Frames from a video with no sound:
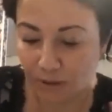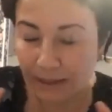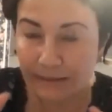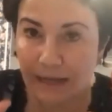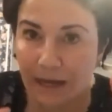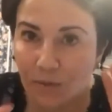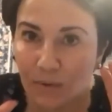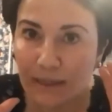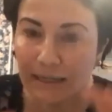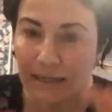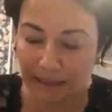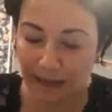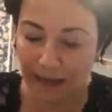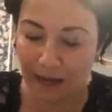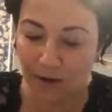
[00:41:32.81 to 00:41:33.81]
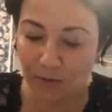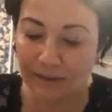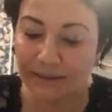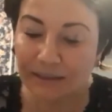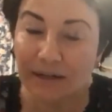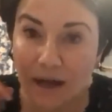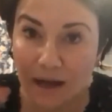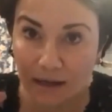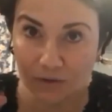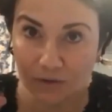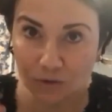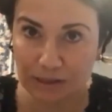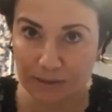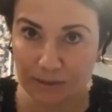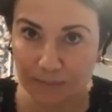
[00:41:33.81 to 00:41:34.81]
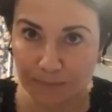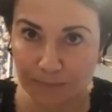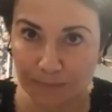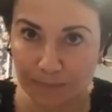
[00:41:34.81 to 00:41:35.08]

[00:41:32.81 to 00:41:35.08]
And I will try to explain.